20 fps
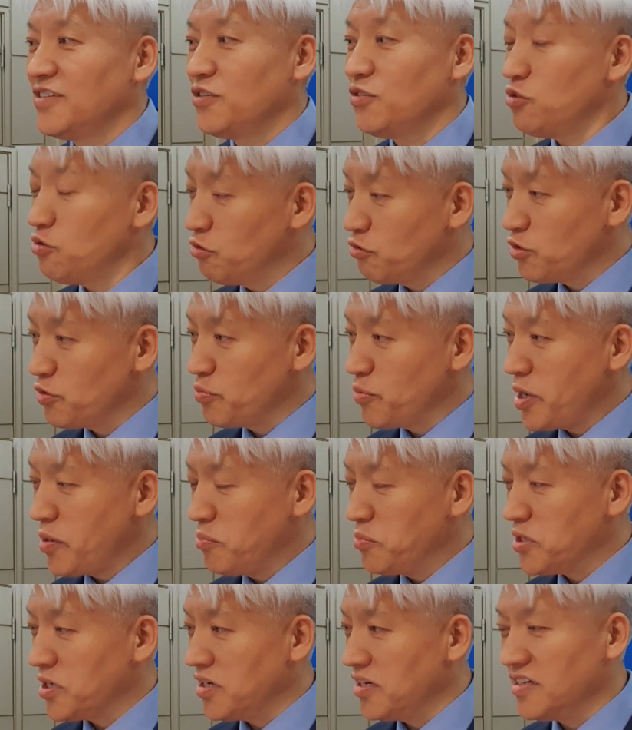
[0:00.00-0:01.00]
You
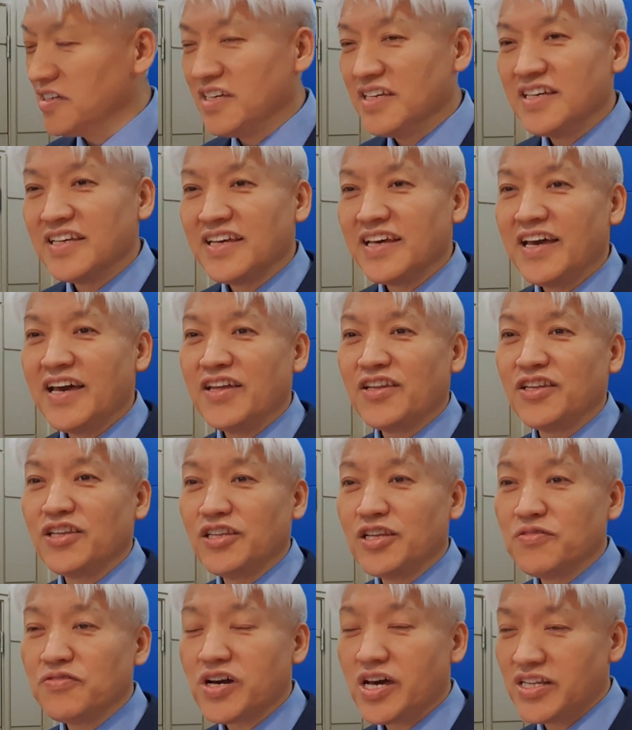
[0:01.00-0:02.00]
remember, and
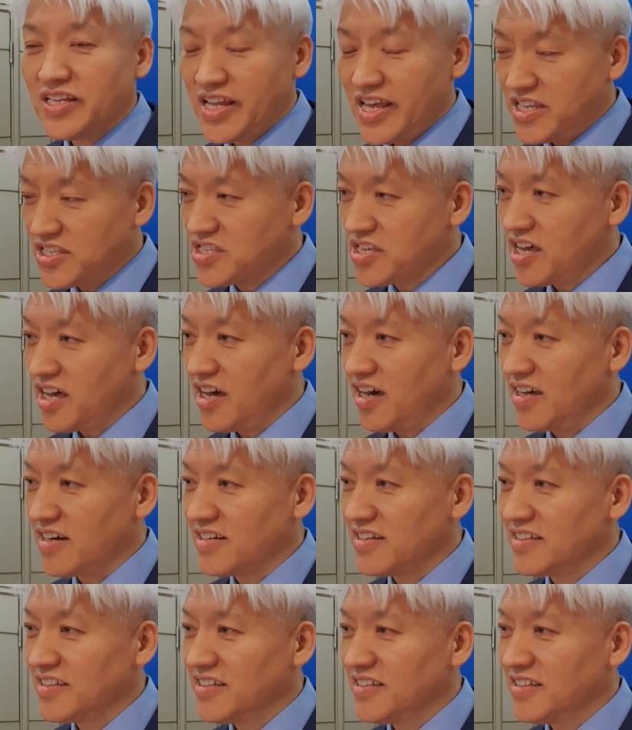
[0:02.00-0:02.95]
Nebuchadnezzar,